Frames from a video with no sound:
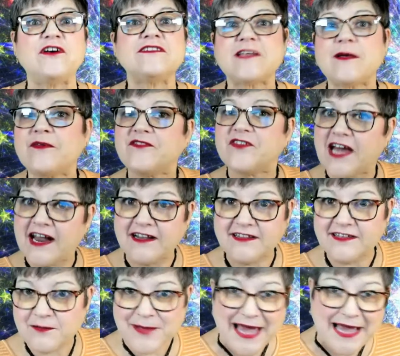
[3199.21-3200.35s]
some of you got a
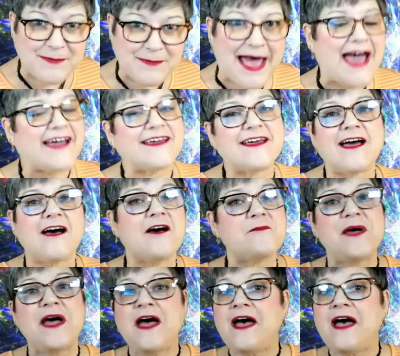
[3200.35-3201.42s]
little backpack.